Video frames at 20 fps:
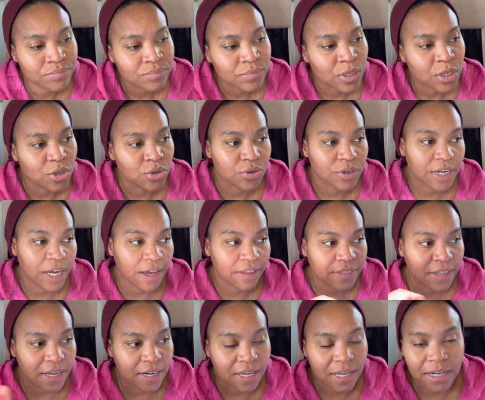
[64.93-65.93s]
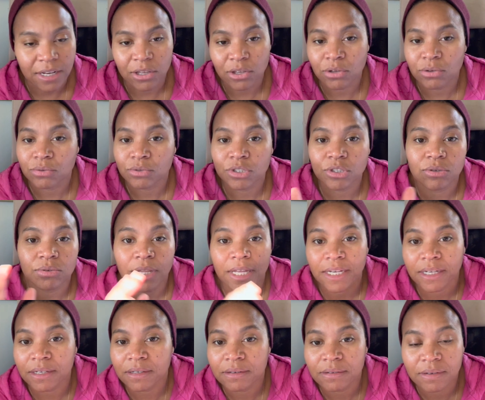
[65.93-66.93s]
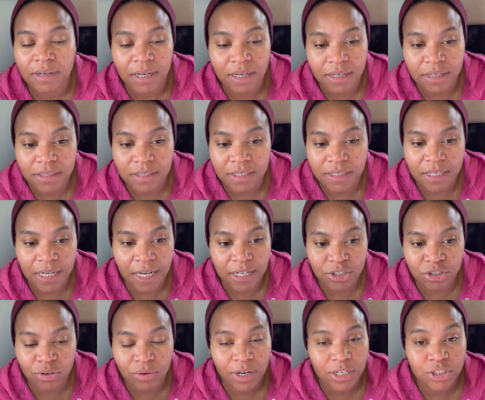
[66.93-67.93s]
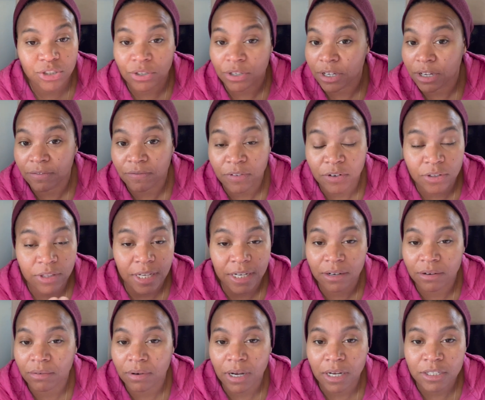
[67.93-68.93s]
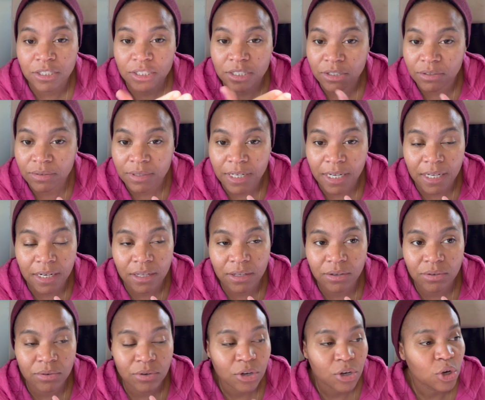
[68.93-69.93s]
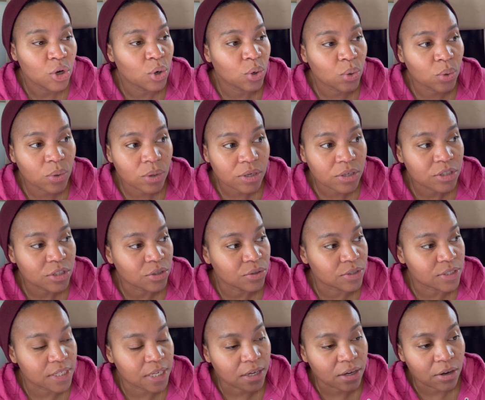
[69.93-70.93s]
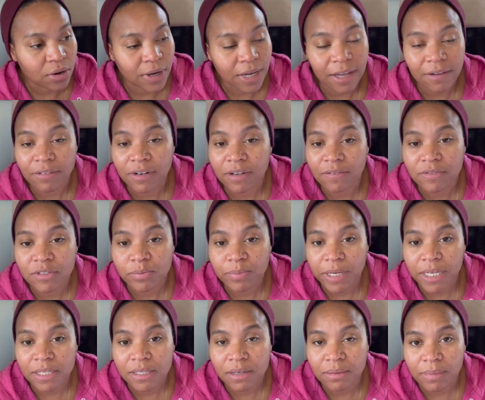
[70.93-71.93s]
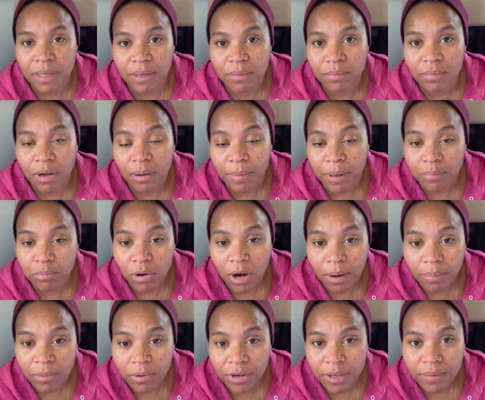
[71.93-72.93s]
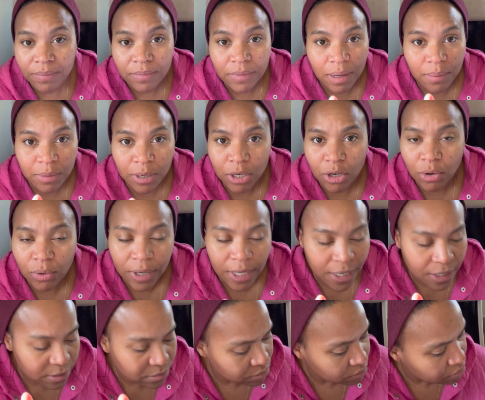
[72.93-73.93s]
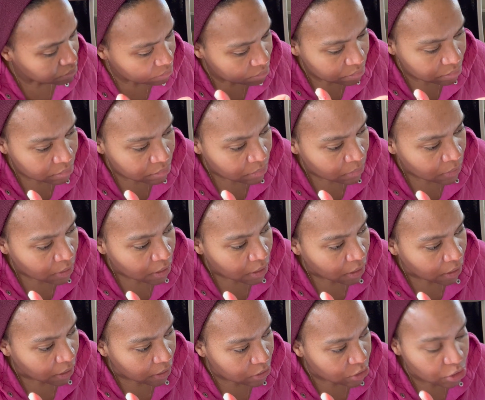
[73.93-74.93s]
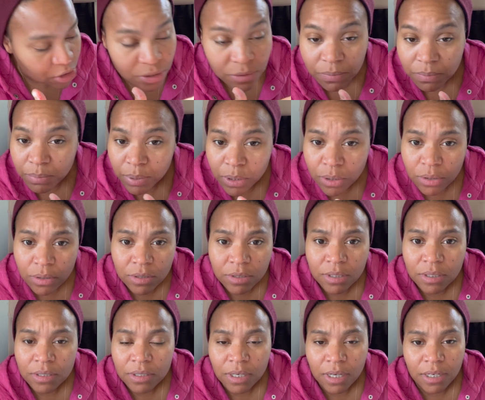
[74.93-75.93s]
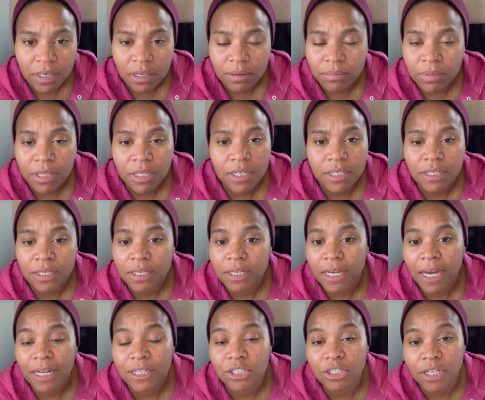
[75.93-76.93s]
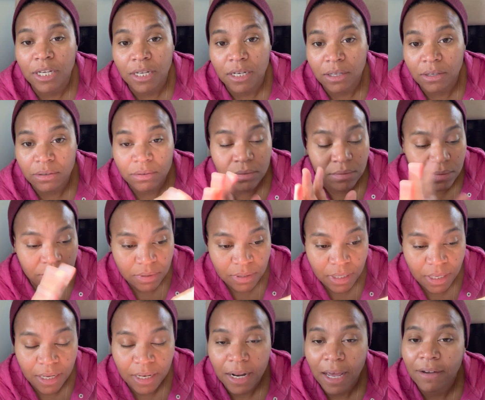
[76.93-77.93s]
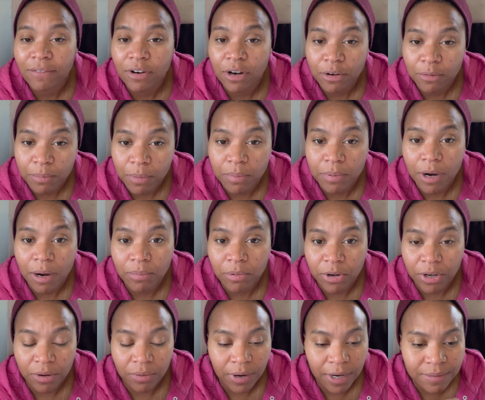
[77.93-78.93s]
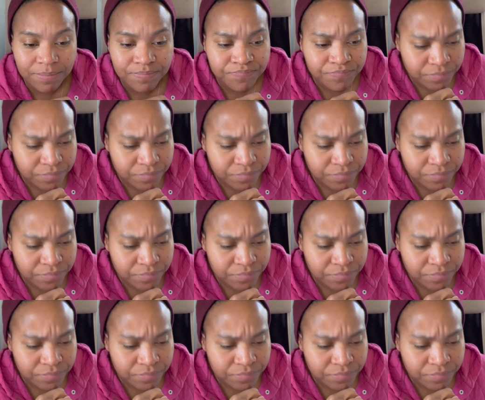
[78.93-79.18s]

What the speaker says: You could add that ADU to a detached garage. You could convert that garage into an ADU. Or you could say, oh, I have enough space on my property. I'm going to go ahead and just build a completely detached ADU and have it on my property, right?